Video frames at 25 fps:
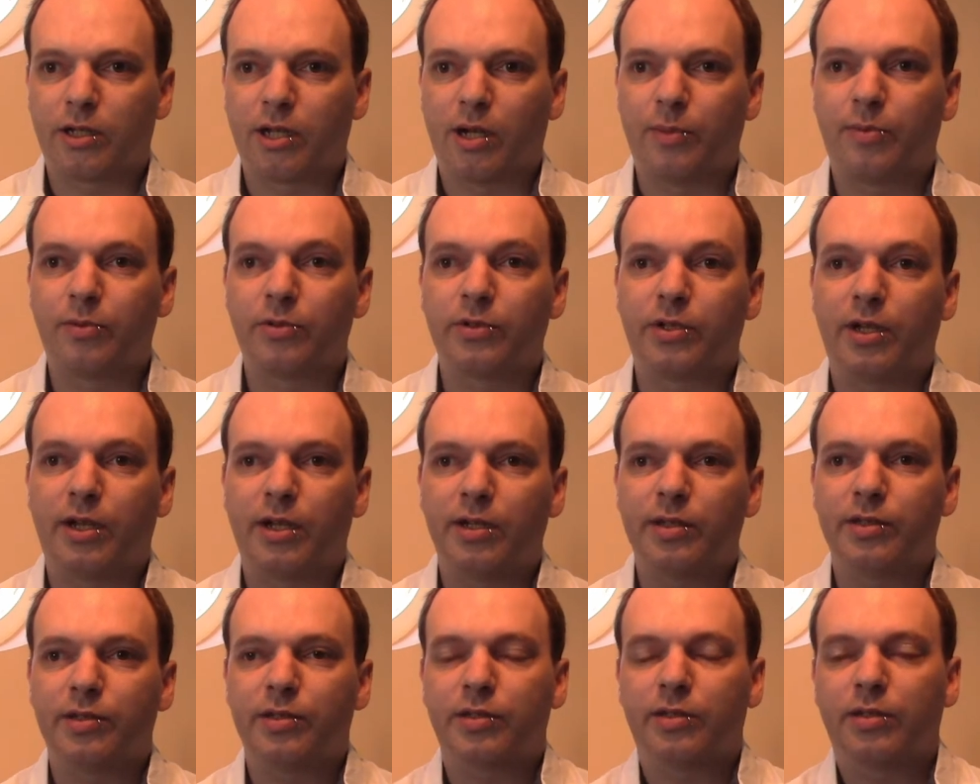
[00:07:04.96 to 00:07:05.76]
couple
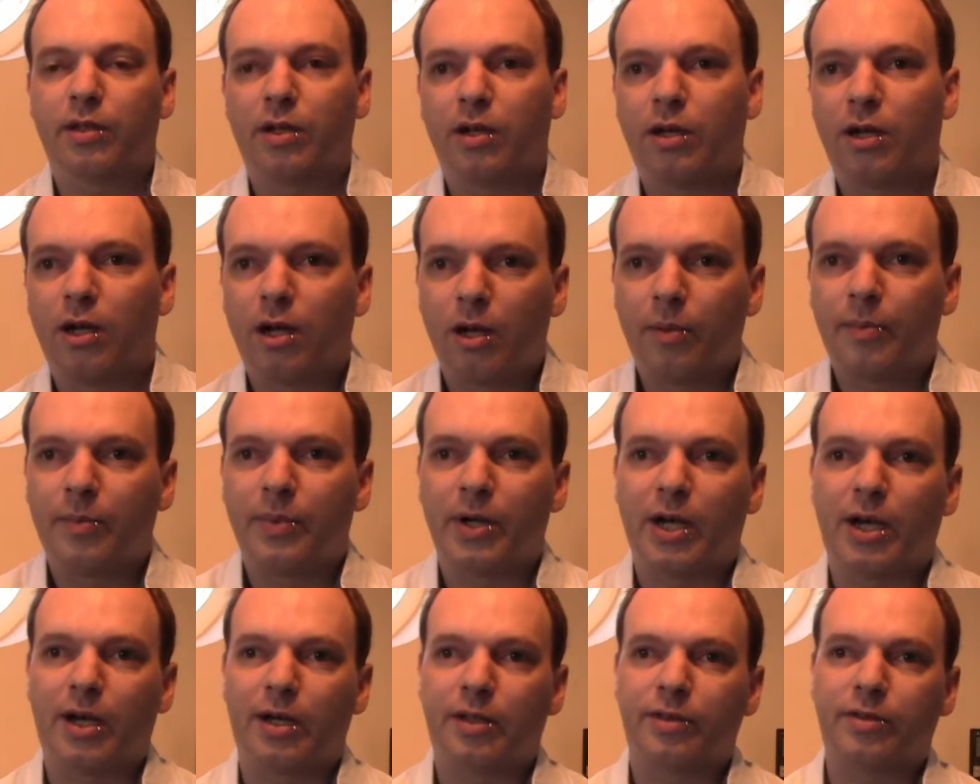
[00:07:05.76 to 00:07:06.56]
days
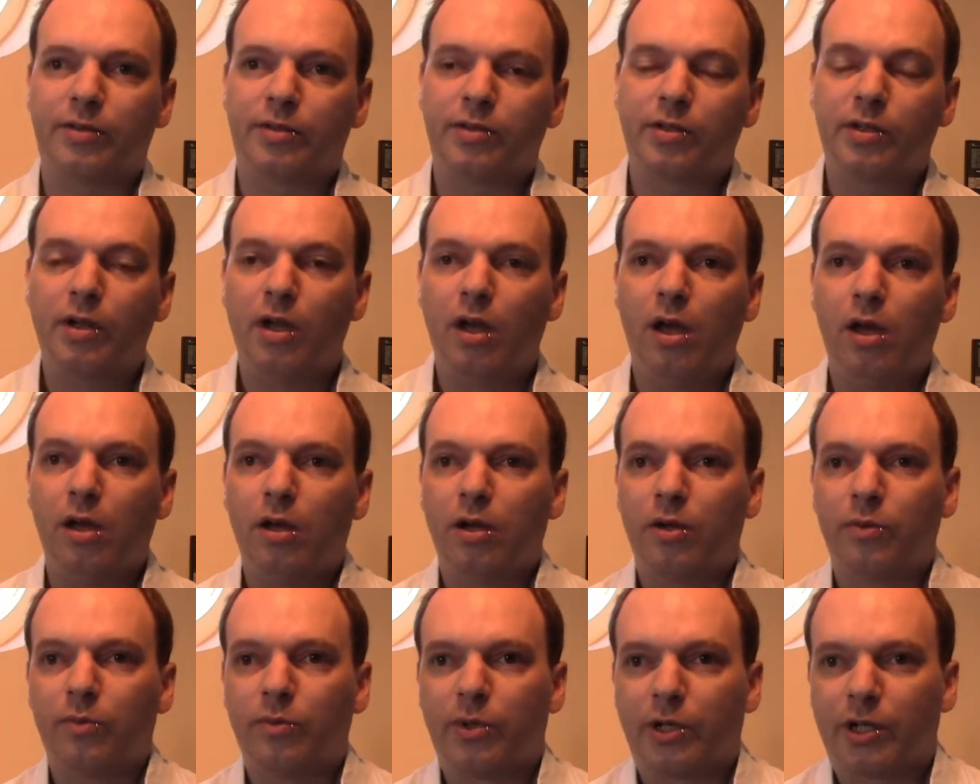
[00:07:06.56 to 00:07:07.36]
um, and
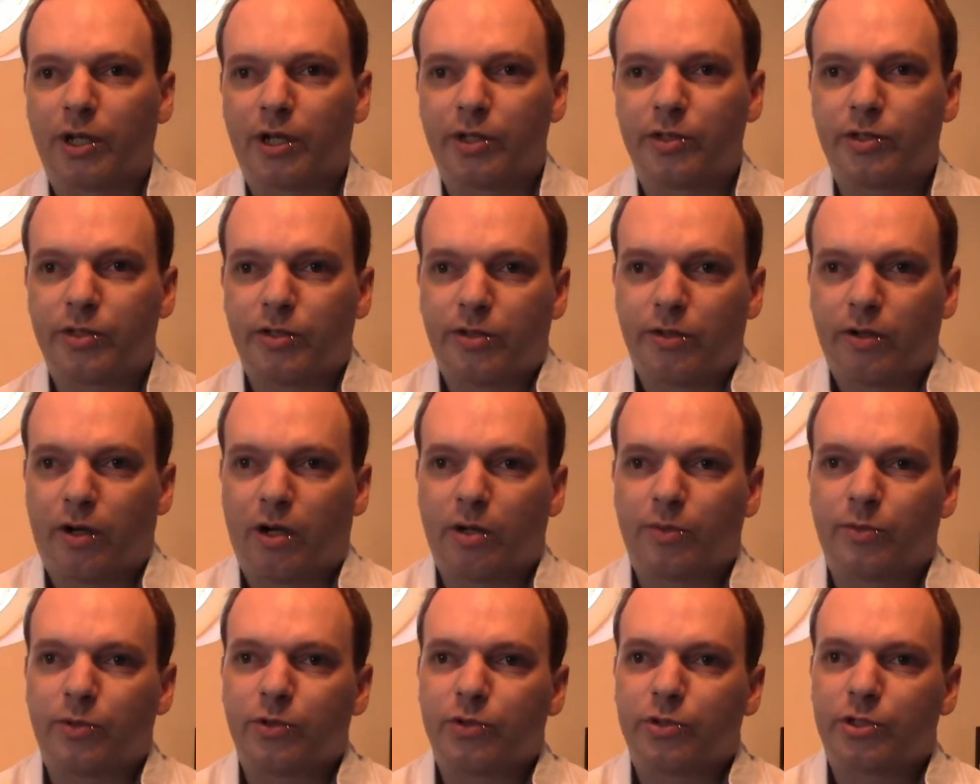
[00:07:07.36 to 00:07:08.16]
when I do
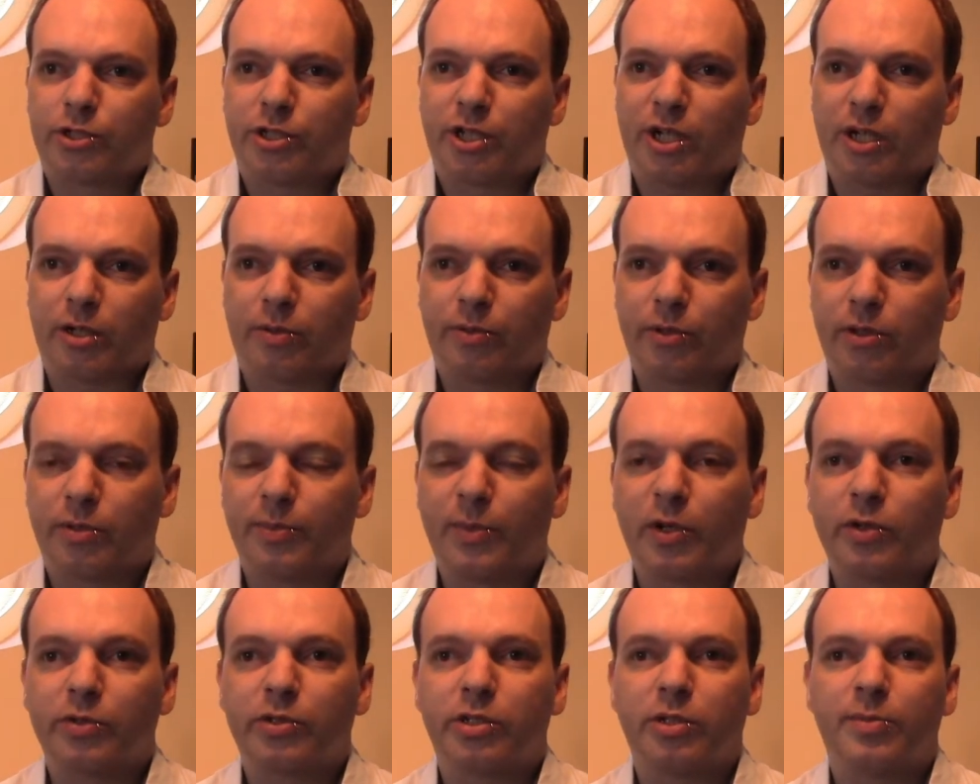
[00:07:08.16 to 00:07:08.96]
I will check with the
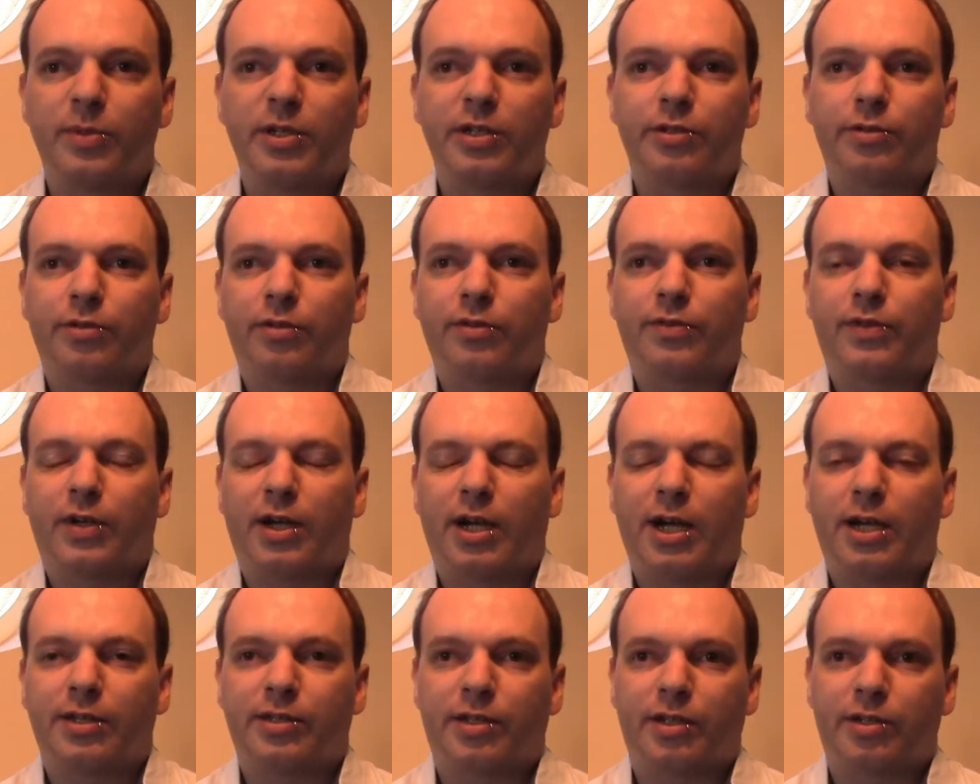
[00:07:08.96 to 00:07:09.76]
multimeter if
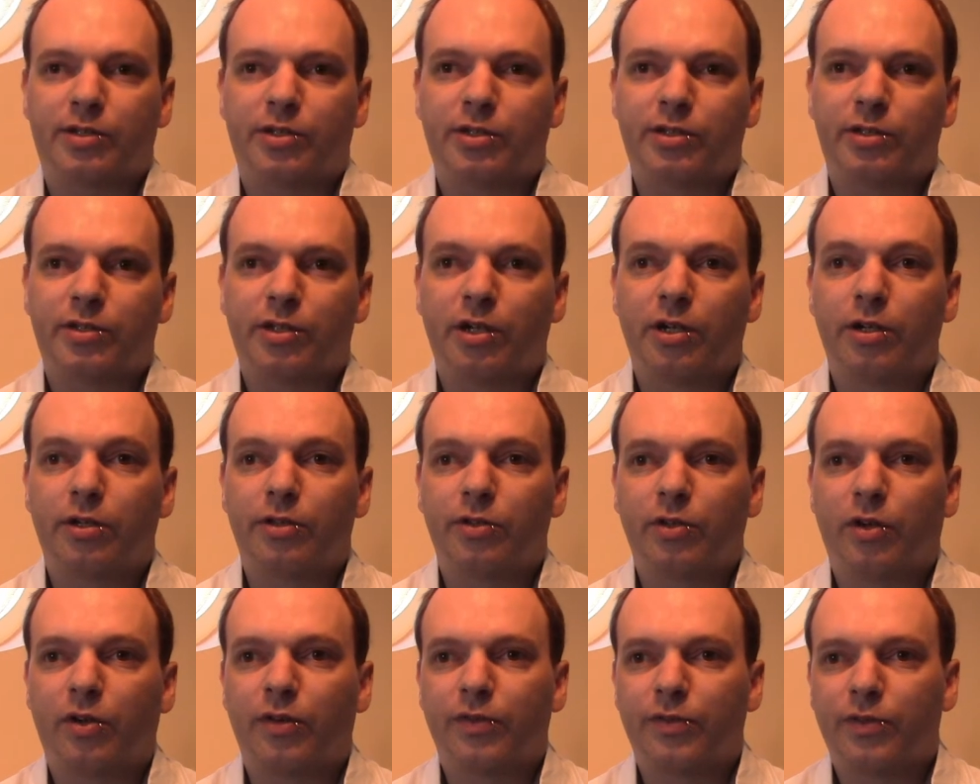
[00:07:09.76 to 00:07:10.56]
that has actually
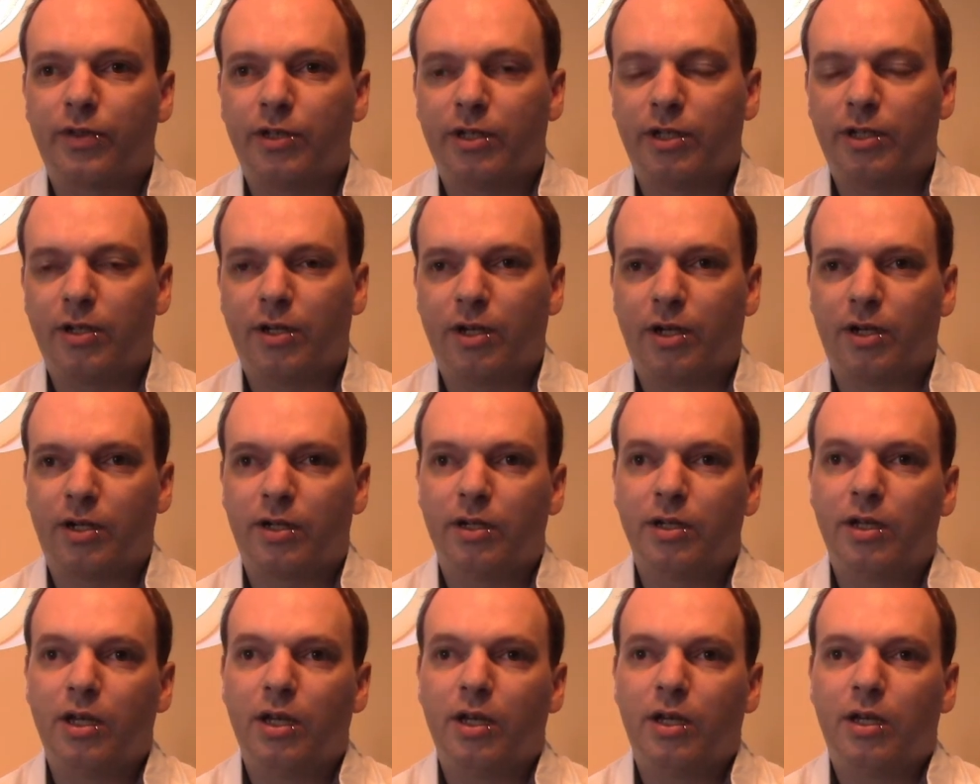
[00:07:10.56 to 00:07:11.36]
turned off the uh,